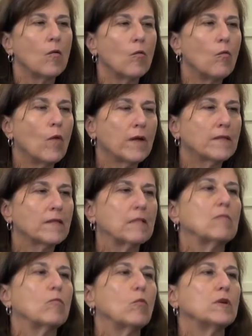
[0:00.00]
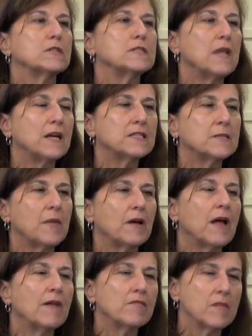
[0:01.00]
What was nice about
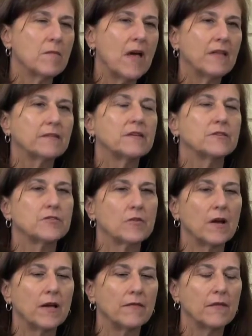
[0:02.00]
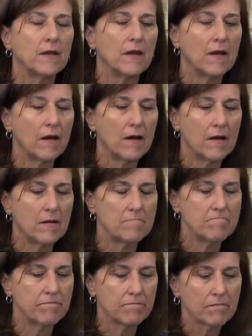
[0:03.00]
having the math teacher and the um,